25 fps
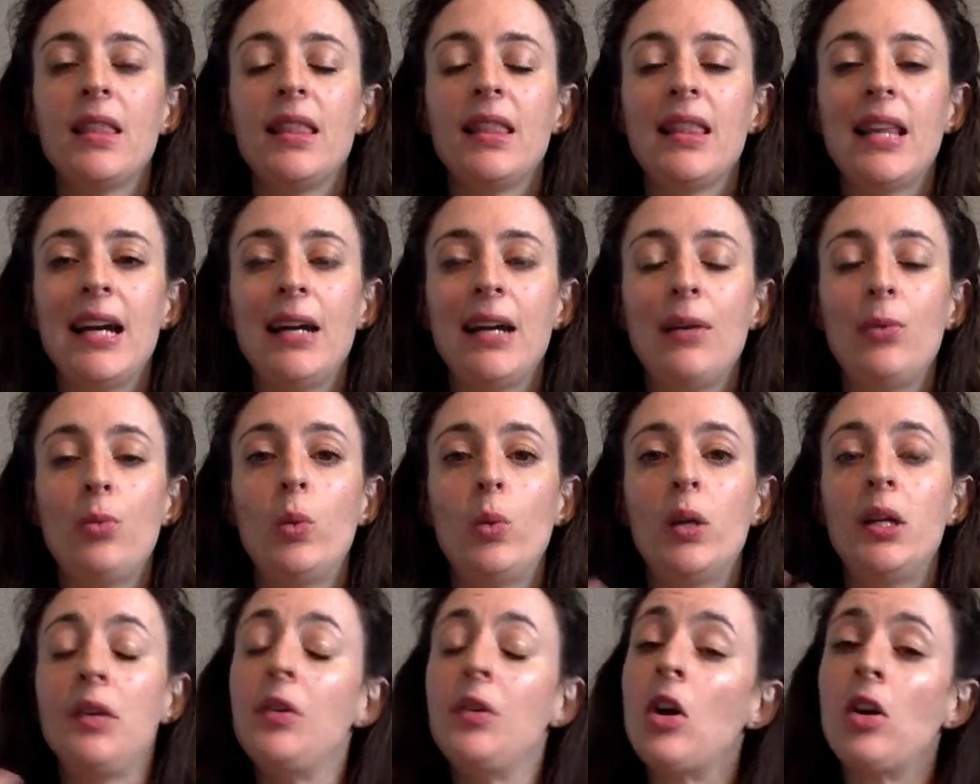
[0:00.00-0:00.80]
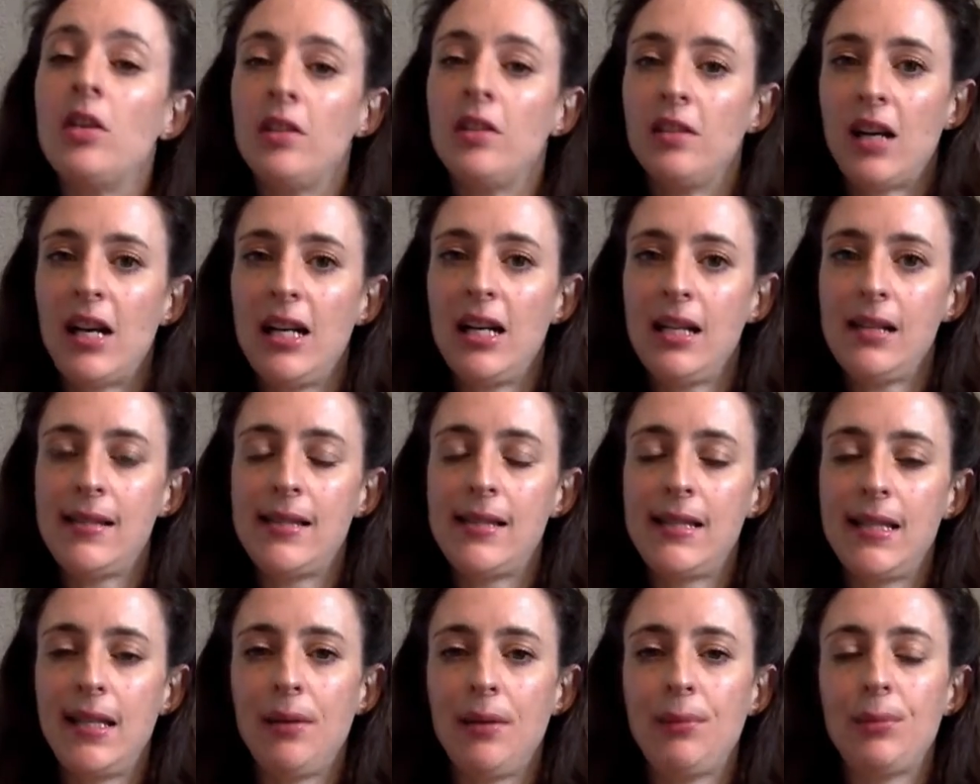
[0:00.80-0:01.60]
that were not
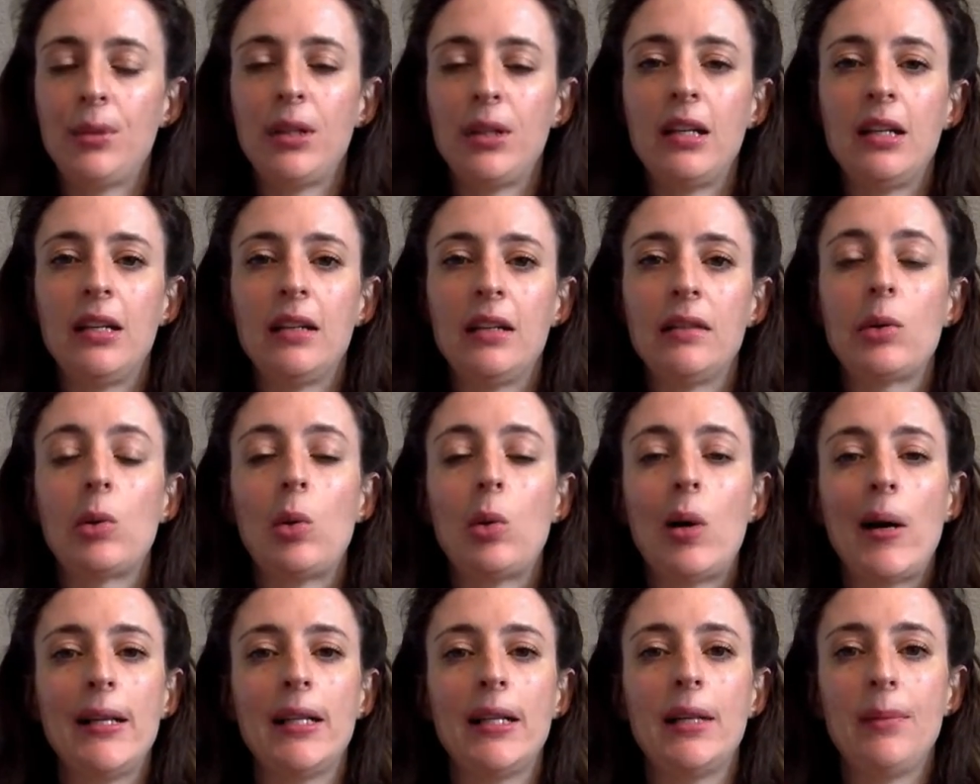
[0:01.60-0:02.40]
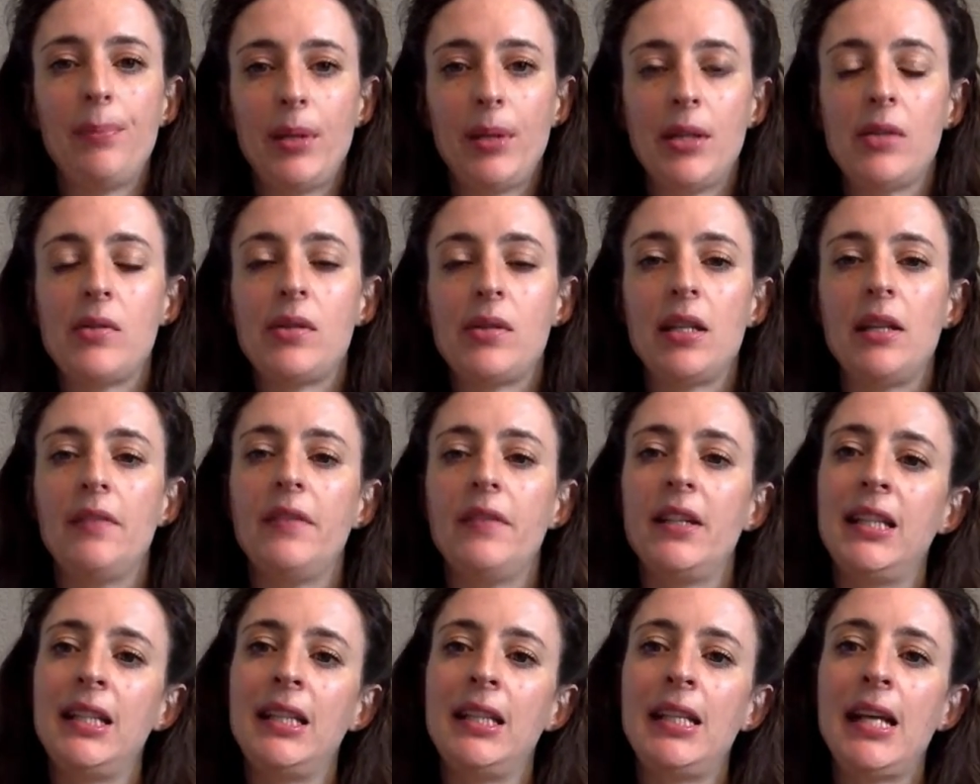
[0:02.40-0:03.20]
nice and were quite abusive,
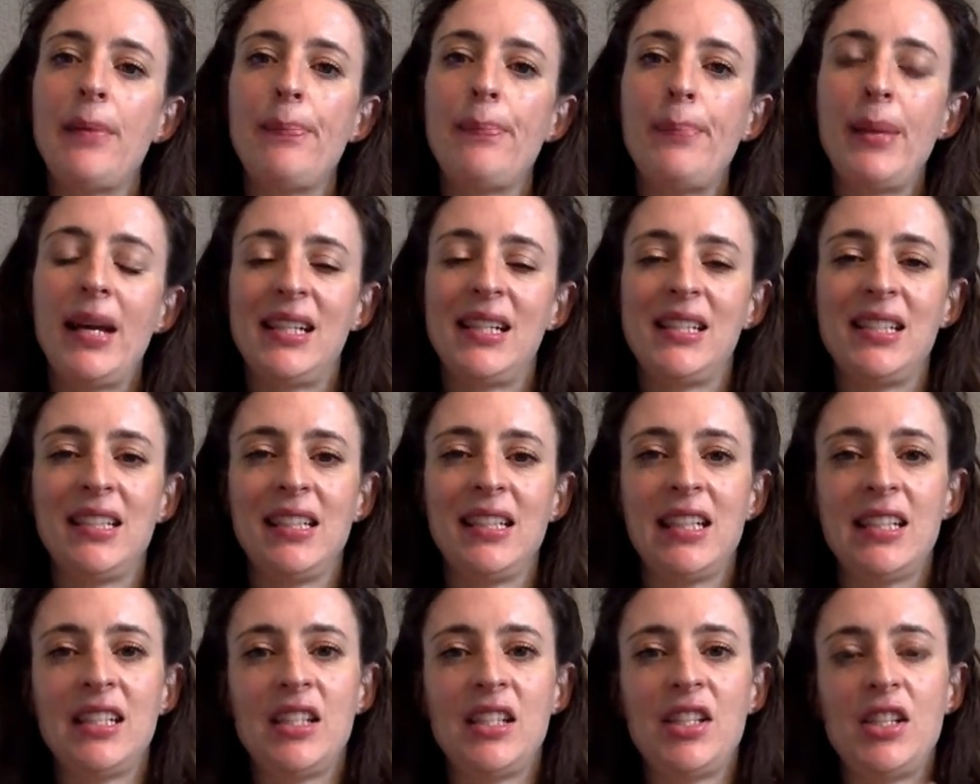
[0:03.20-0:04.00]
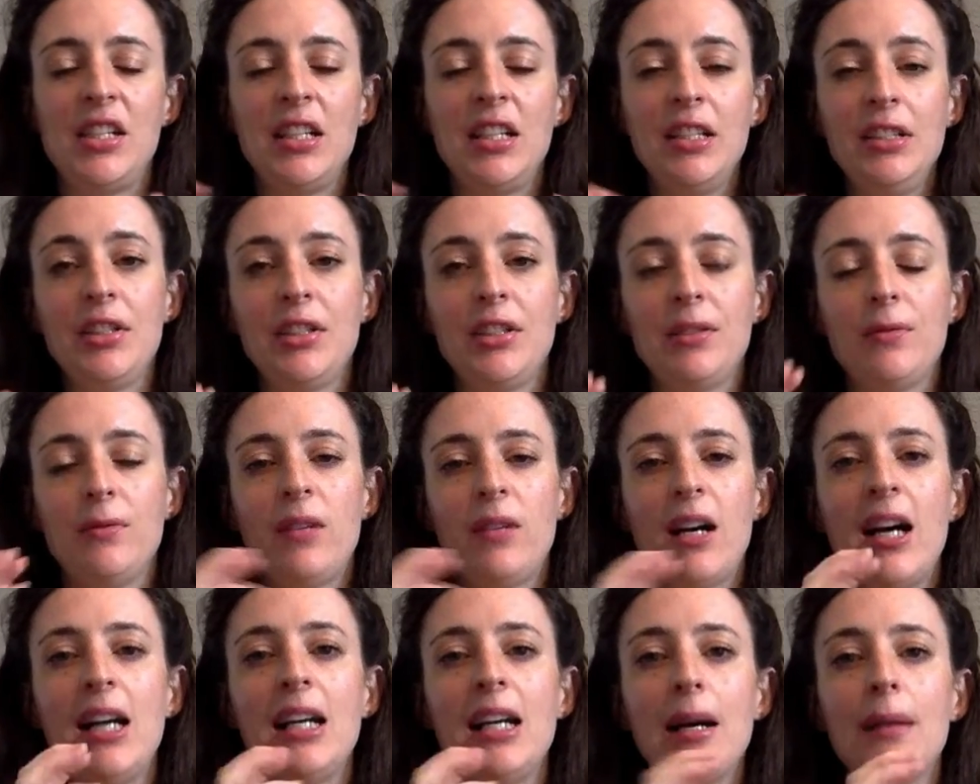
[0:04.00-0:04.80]
and then that pattern continued
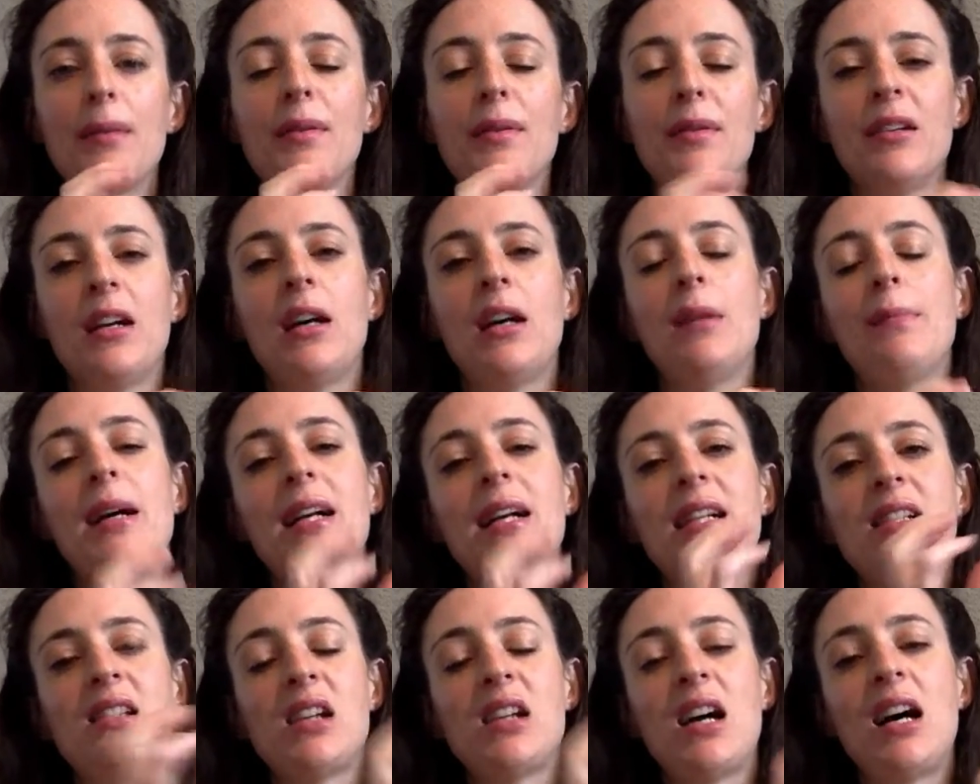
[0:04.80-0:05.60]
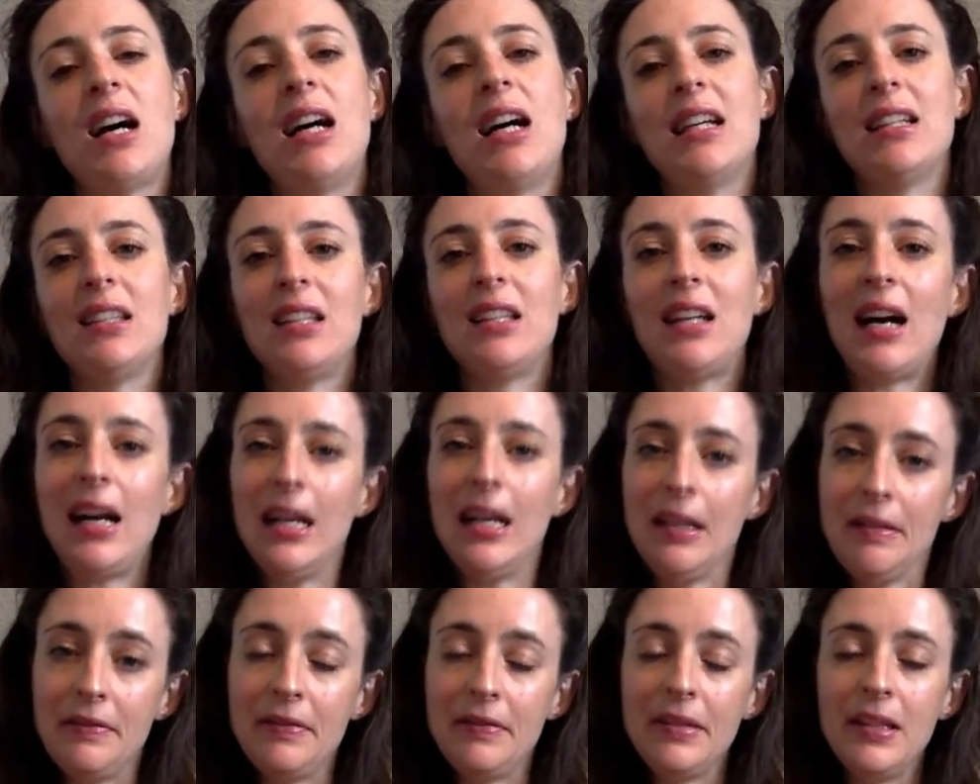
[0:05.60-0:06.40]
right up throughout my entire
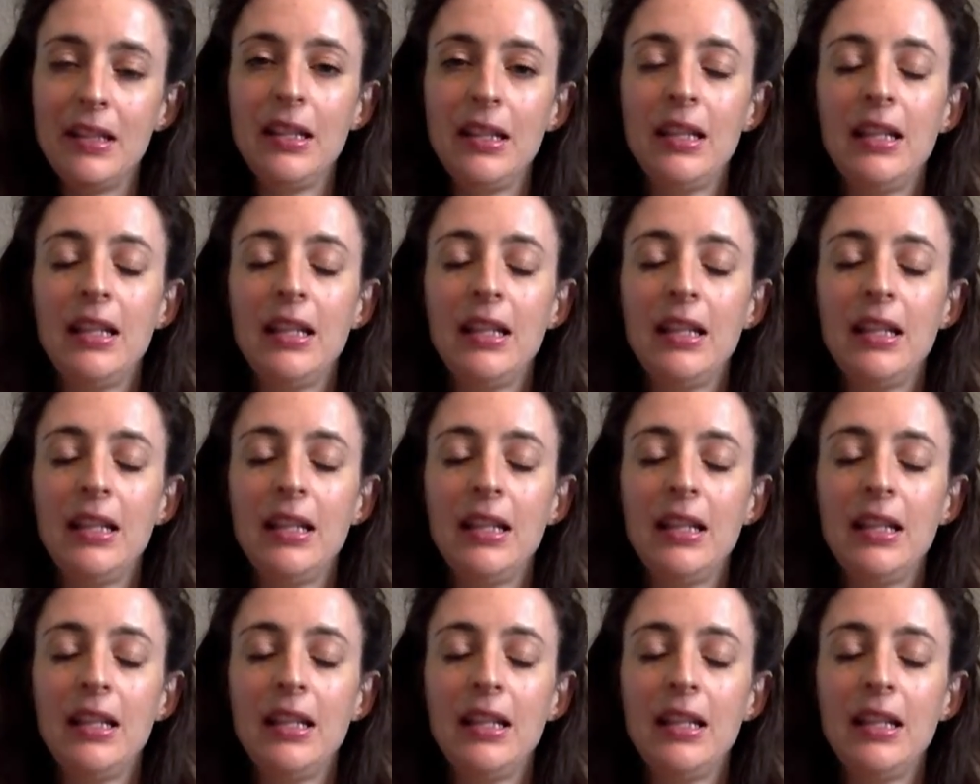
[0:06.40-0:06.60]
life,